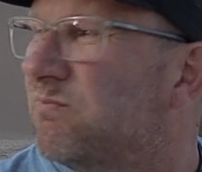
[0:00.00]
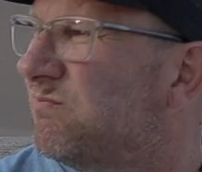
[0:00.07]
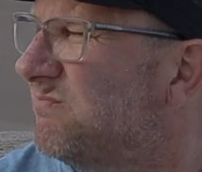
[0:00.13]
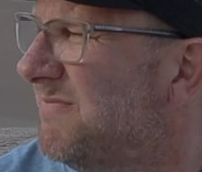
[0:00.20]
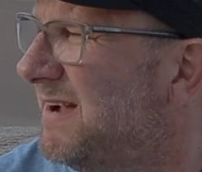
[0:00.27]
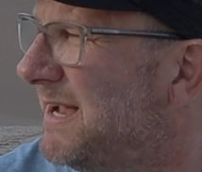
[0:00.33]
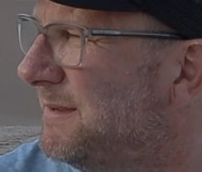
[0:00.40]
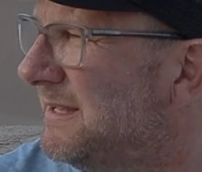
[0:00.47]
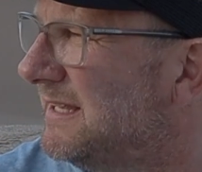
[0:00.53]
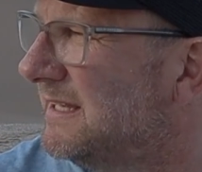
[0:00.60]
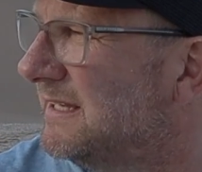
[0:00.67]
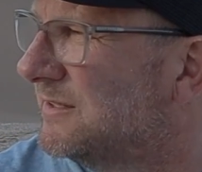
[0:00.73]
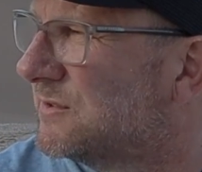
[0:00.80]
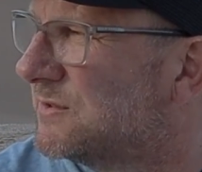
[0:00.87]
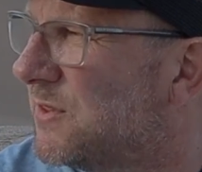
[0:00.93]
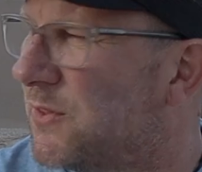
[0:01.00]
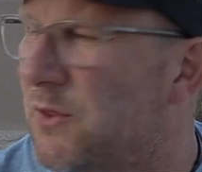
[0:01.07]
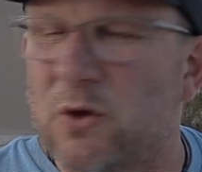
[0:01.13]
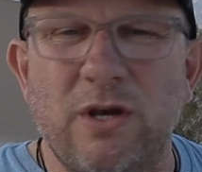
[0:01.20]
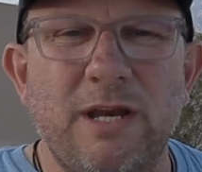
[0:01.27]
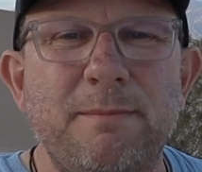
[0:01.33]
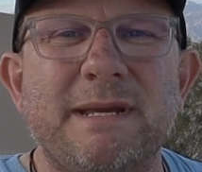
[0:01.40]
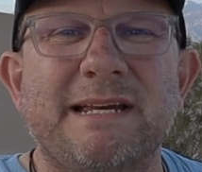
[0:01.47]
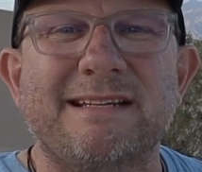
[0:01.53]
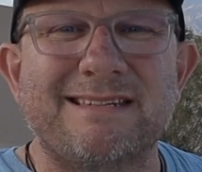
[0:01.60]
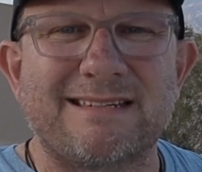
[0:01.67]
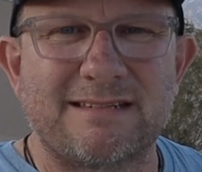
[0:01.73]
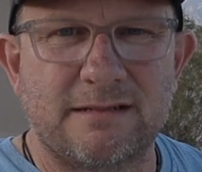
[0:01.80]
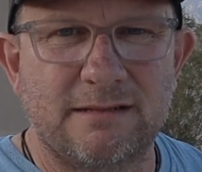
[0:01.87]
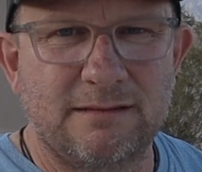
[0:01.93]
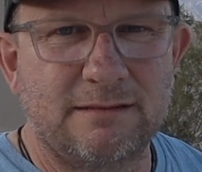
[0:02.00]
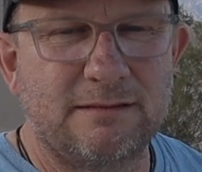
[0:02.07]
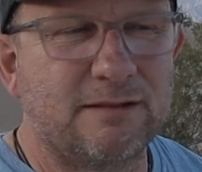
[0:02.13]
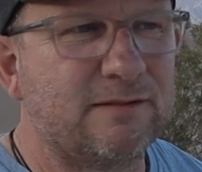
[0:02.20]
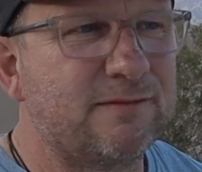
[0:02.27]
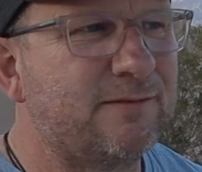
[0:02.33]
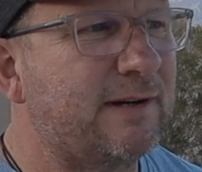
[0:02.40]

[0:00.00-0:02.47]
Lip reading: maybe 30 minutes of